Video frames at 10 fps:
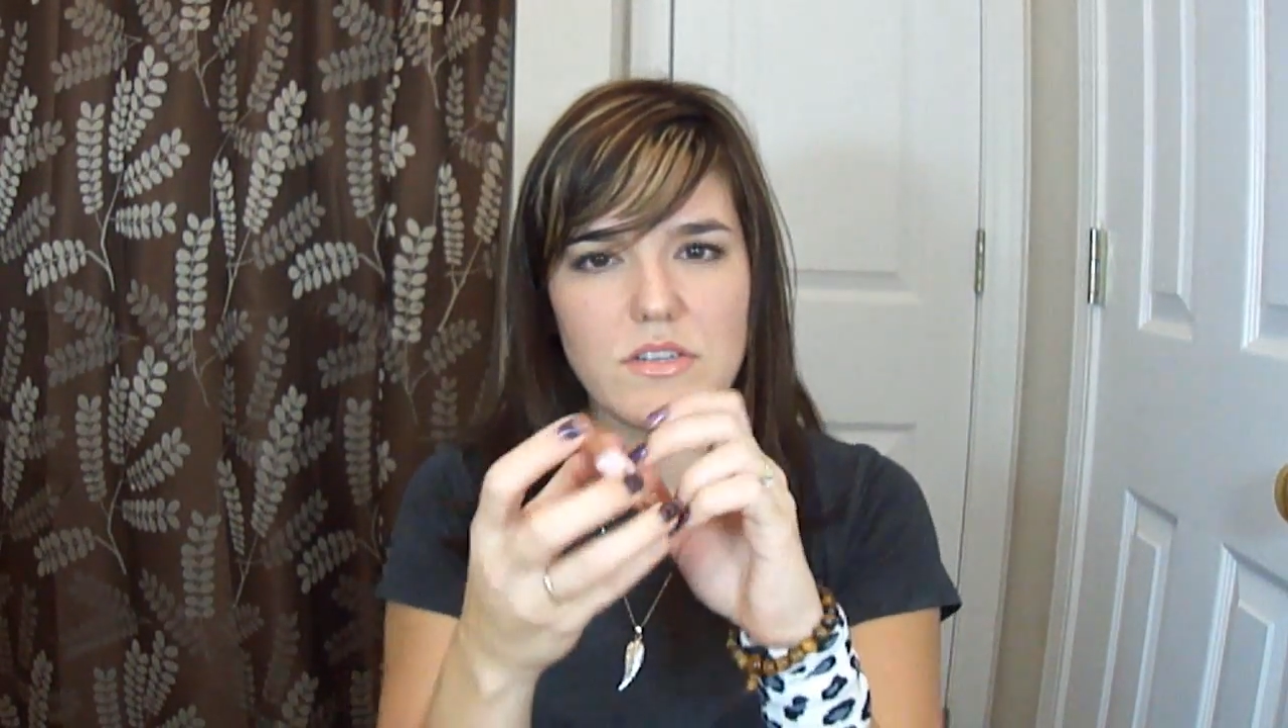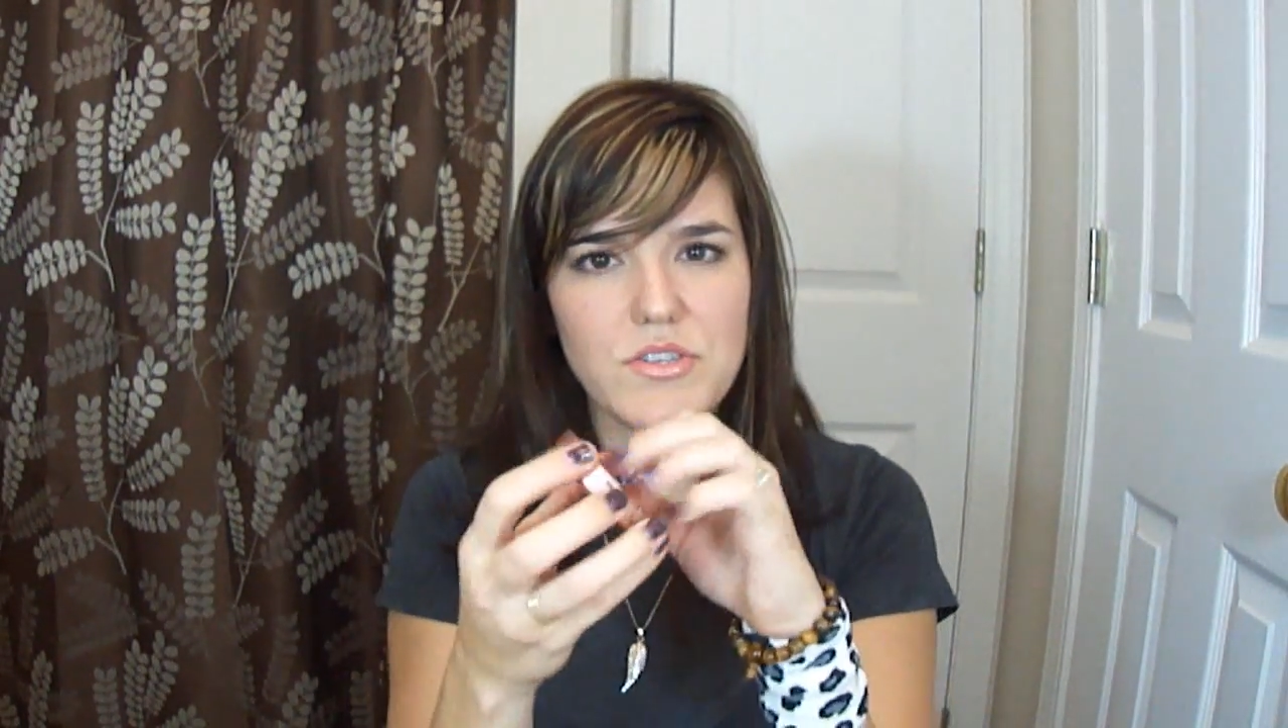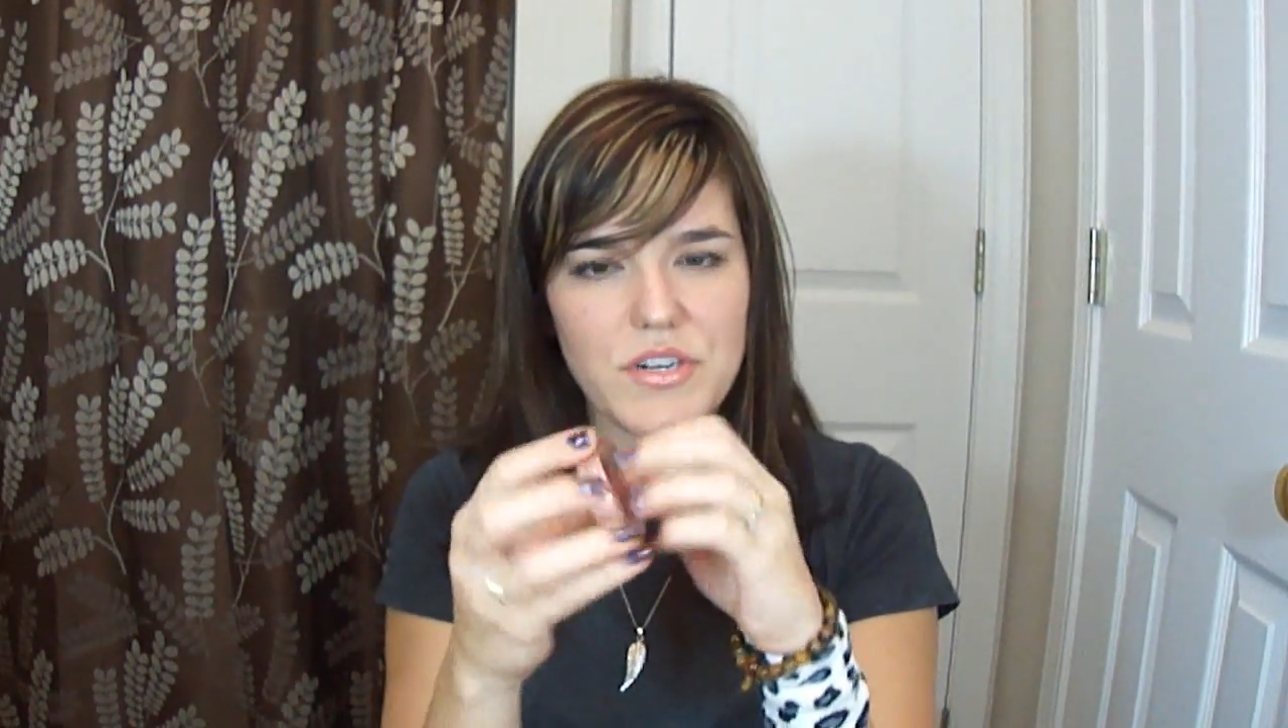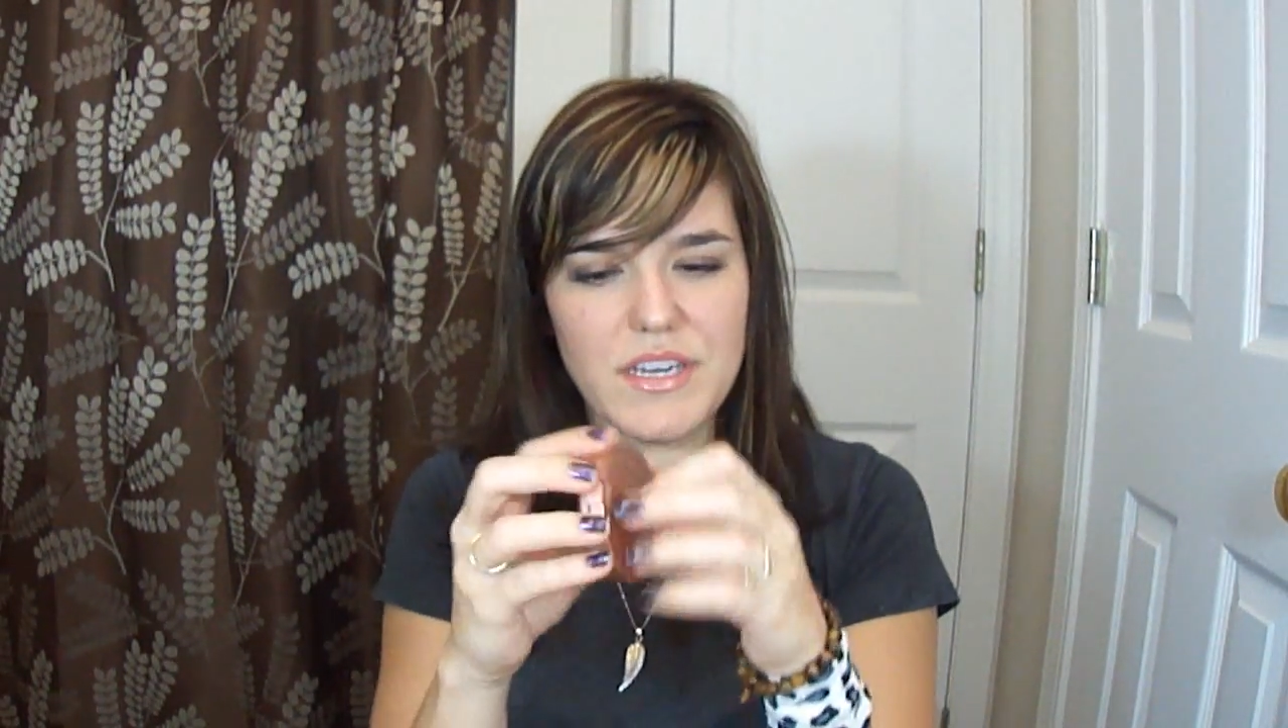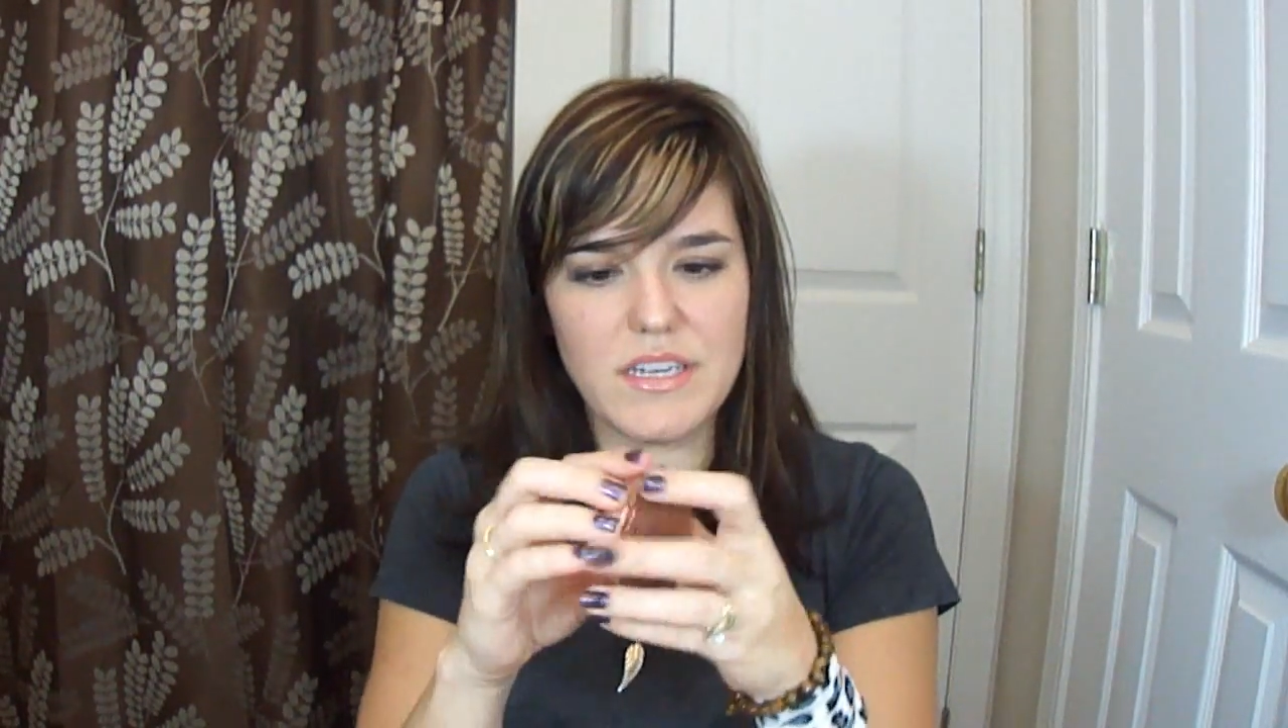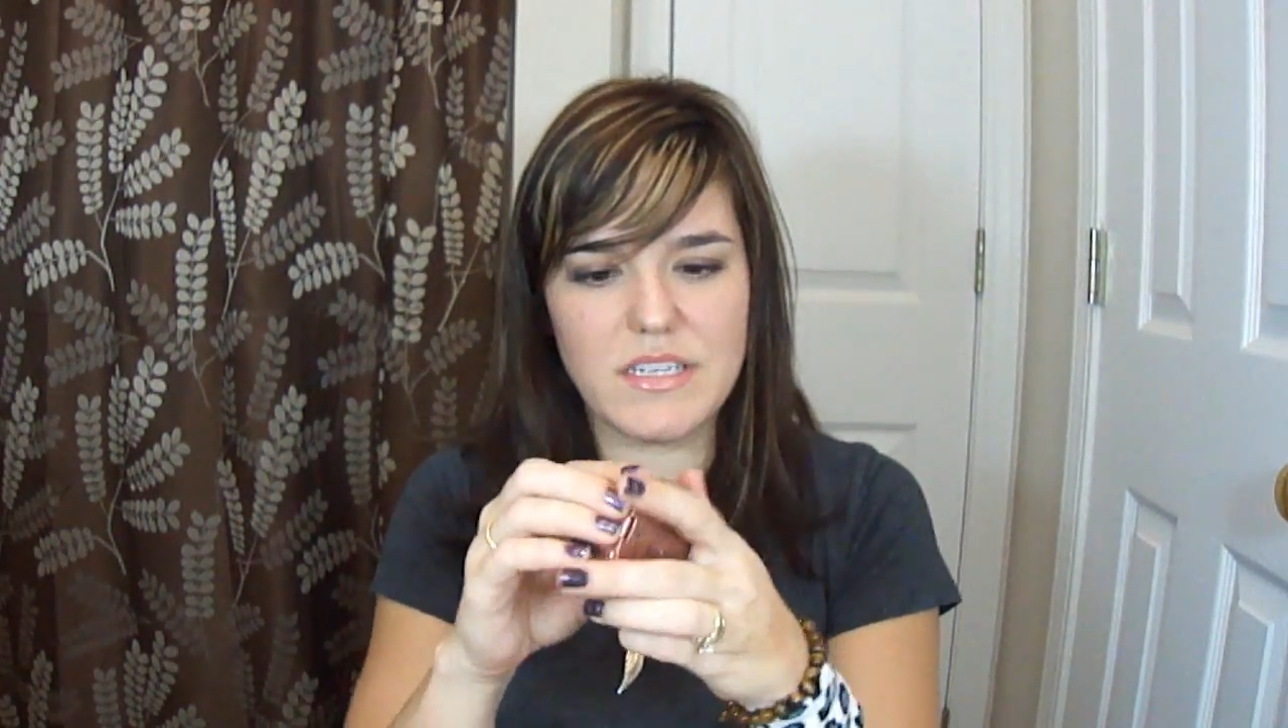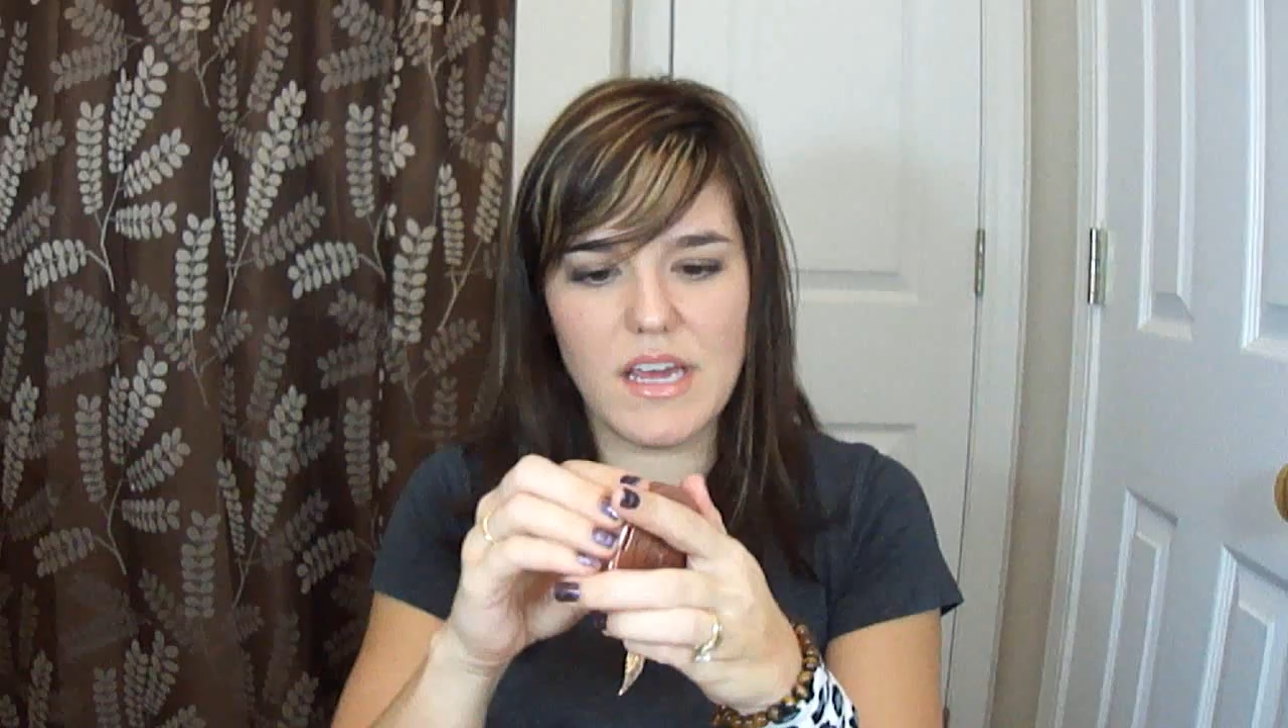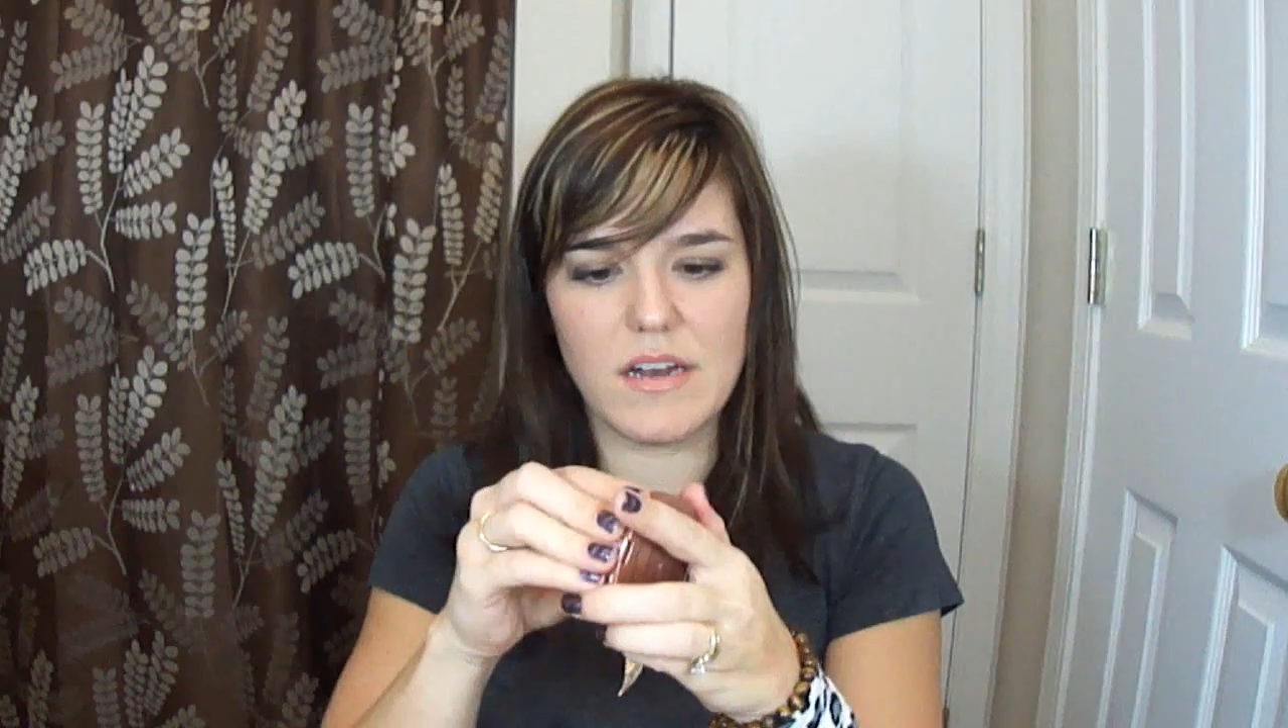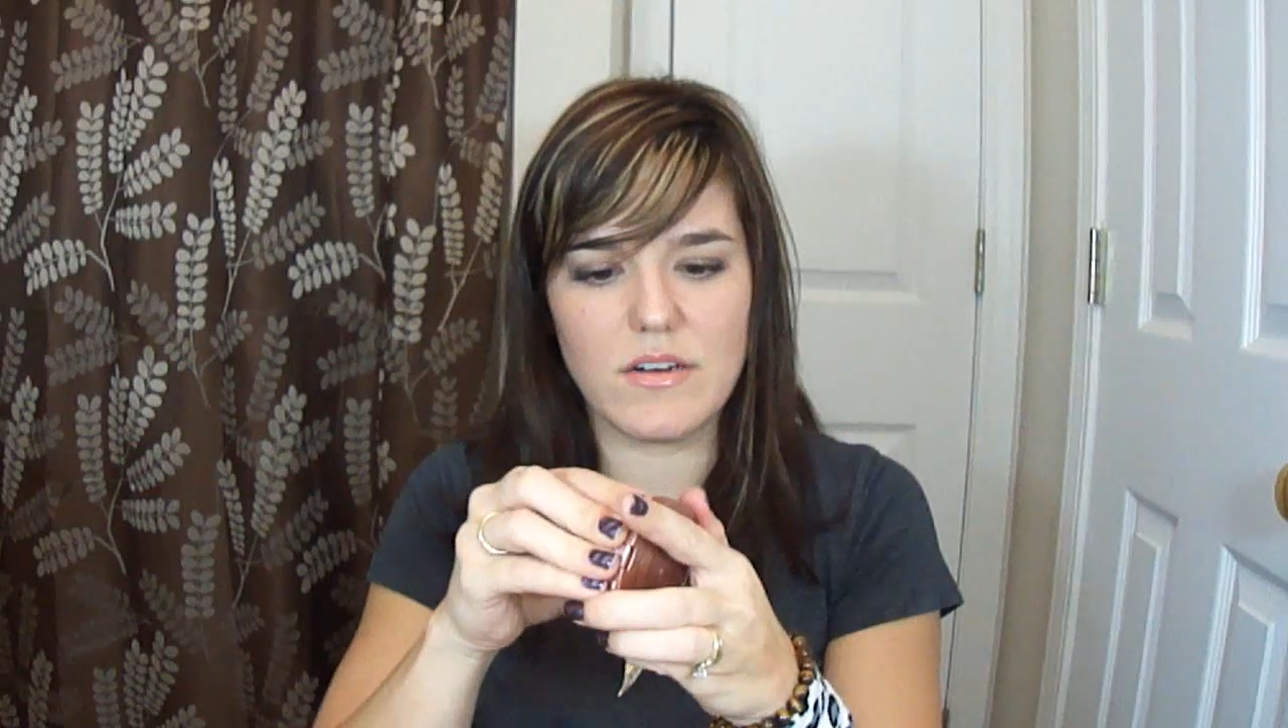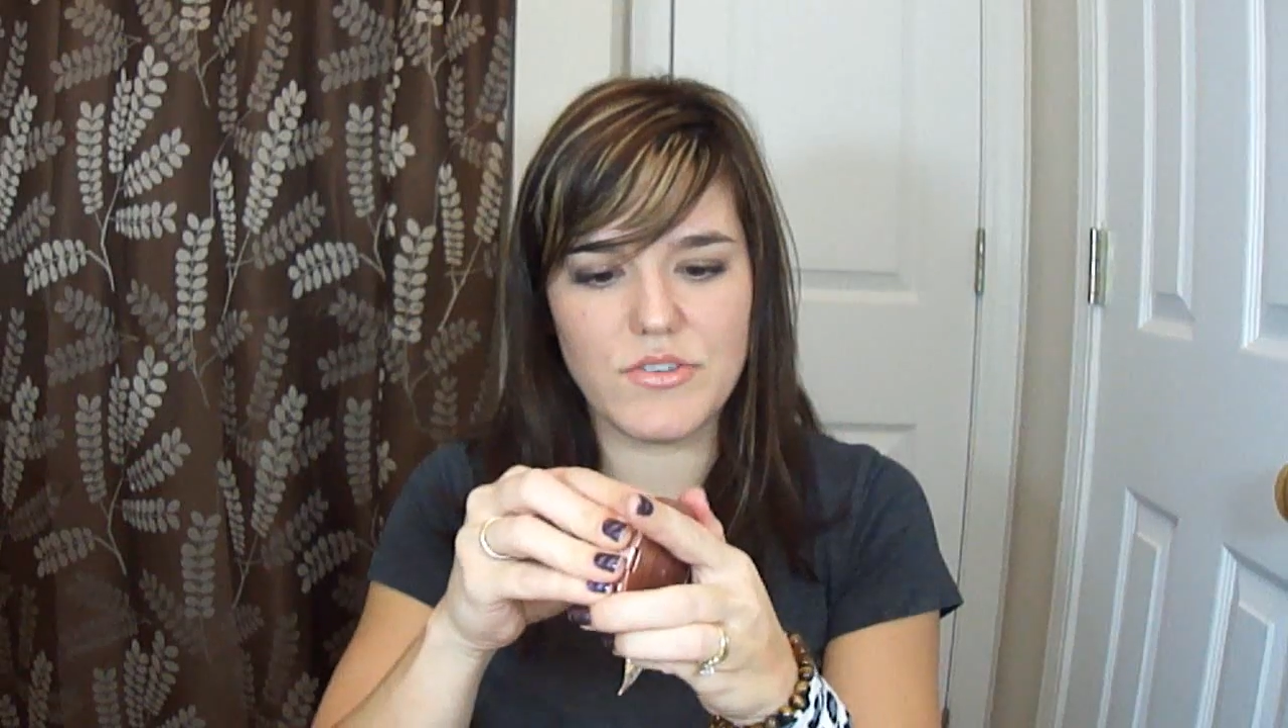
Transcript: sturdy container.